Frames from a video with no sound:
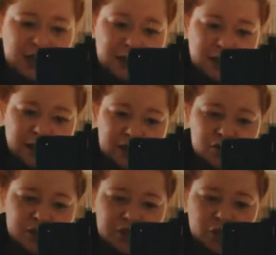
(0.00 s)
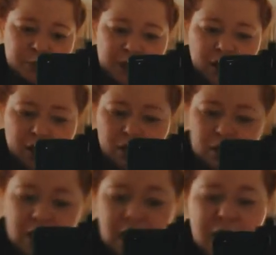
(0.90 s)
than like a traditional pea
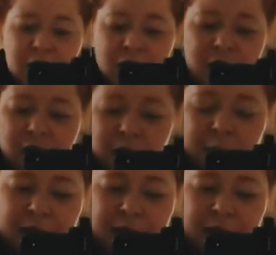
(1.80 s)
coat. Um, I